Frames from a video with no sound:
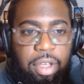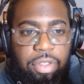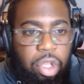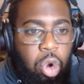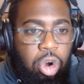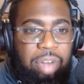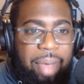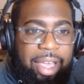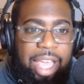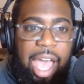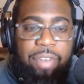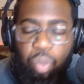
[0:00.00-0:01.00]
The quarterback,
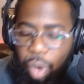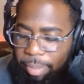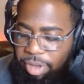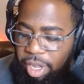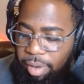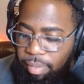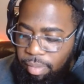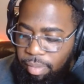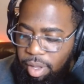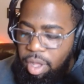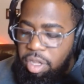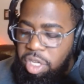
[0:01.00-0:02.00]
Gavin Wimsett,
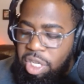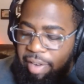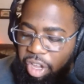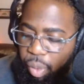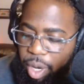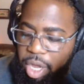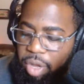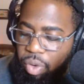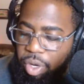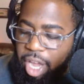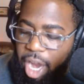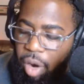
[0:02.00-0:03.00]
73
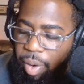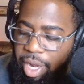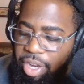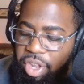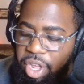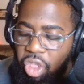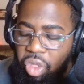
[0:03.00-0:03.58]
carries,